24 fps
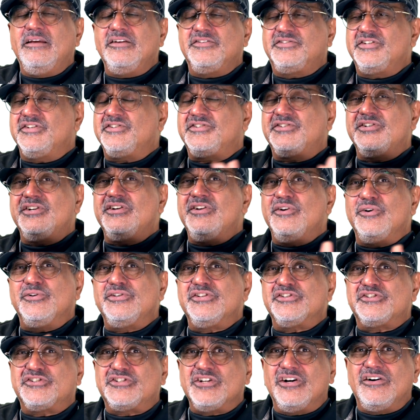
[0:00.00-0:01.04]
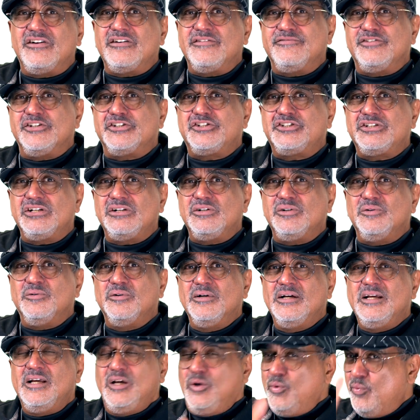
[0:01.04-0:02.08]
He says, "Sir, you're the star of the show.
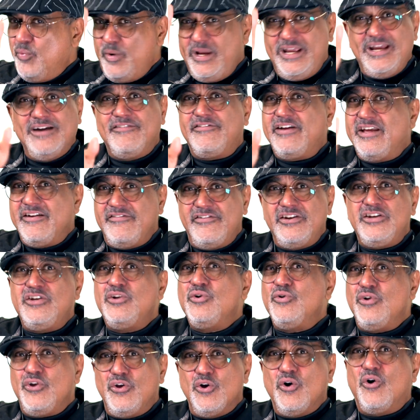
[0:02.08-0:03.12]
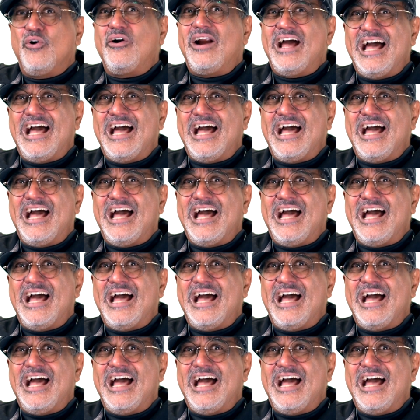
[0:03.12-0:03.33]
We have given you your